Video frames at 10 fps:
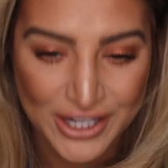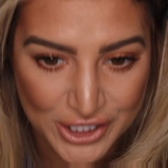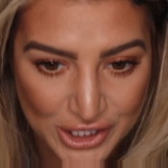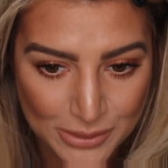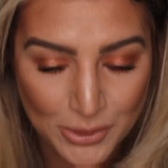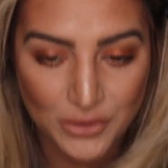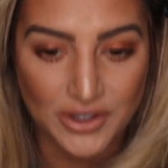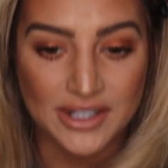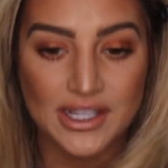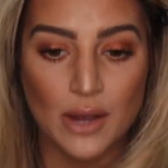
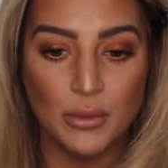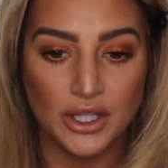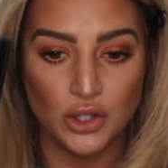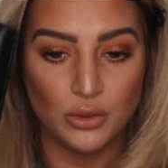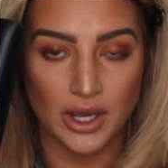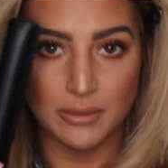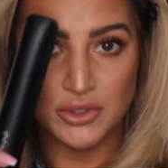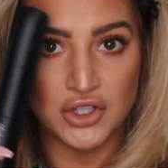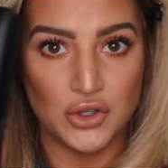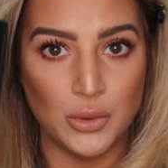smoothness. And when you
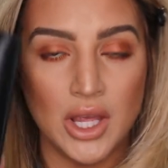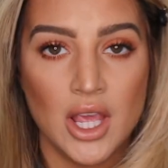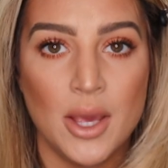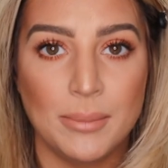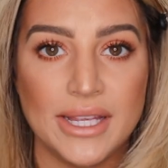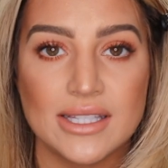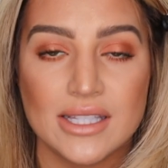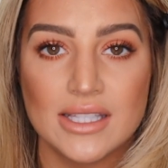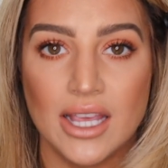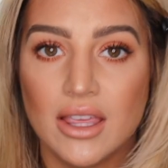come to
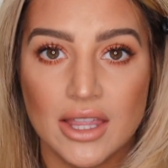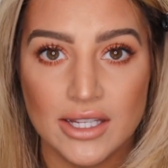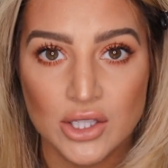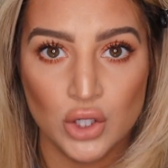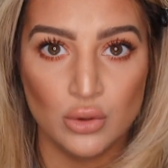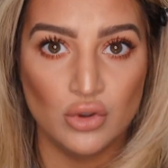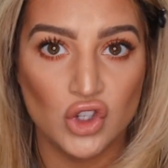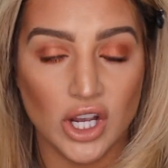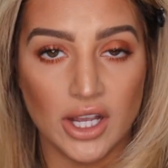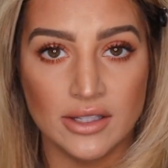pieces like this who
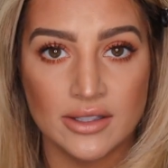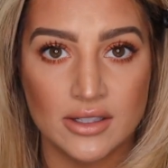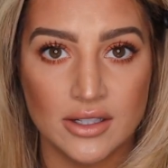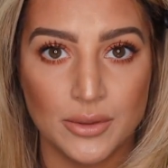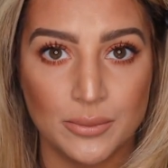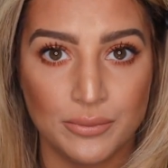just,